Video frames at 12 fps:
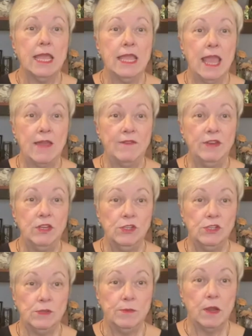Gavin
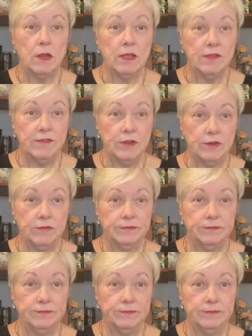Newsom, our governor,
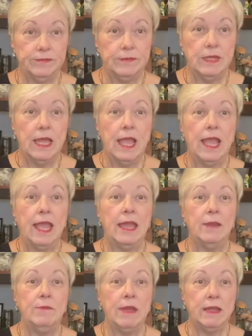
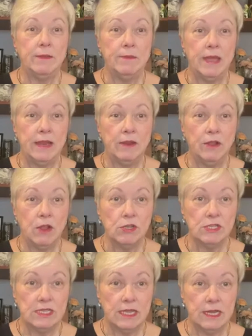and Mayor
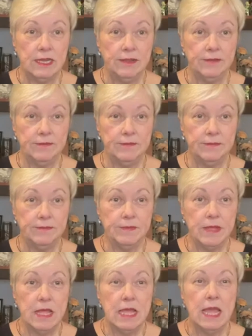Garcetti
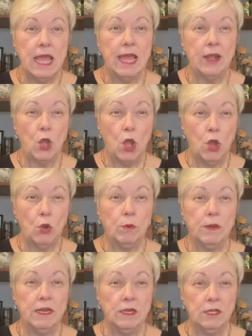had
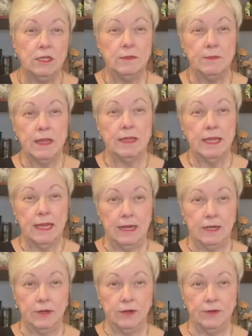already looked at my
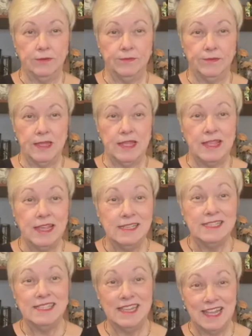calendar, and they
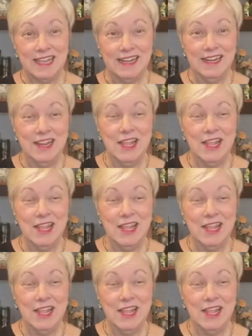said,